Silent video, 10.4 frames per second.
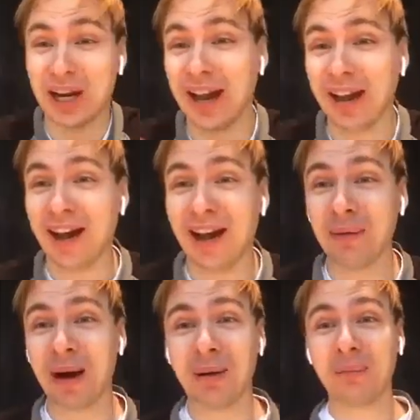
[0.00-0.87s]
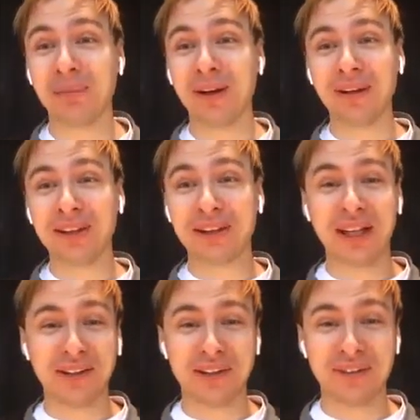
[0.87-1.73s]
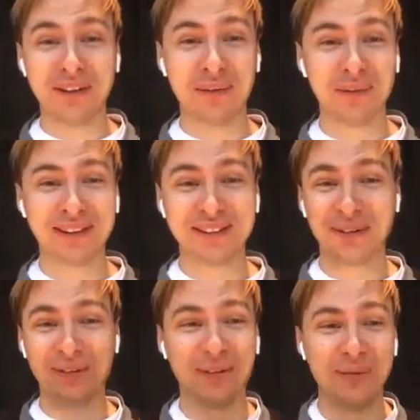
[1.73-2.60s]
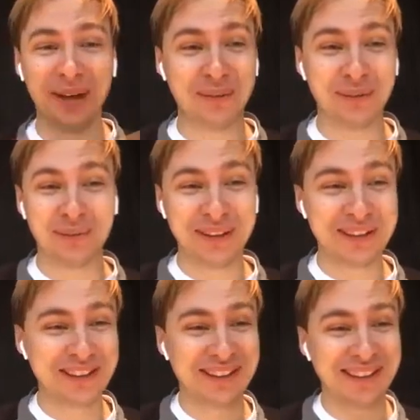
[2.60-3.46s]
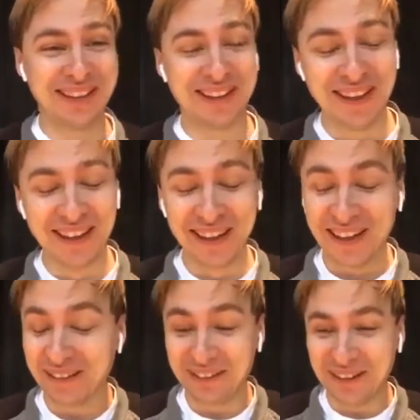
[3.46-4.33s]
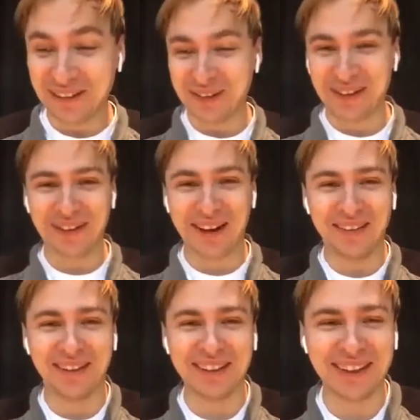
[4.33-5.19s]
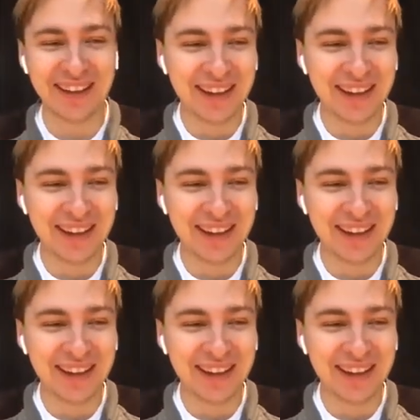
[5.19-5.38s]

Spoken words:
I'm the only child in the family, so for me it would be just like a really big family.